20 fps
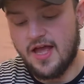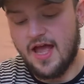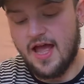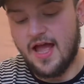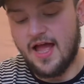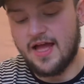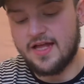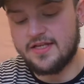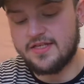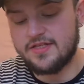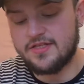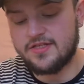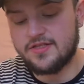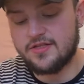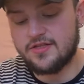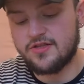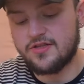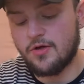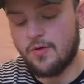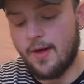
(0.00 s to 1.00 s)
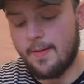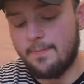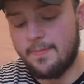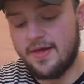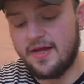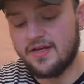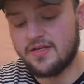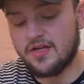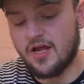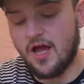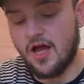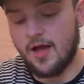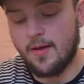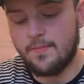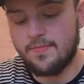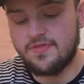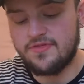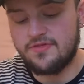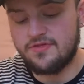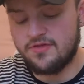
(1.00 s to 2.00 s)
And so I picked
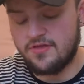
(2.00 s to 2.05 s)
up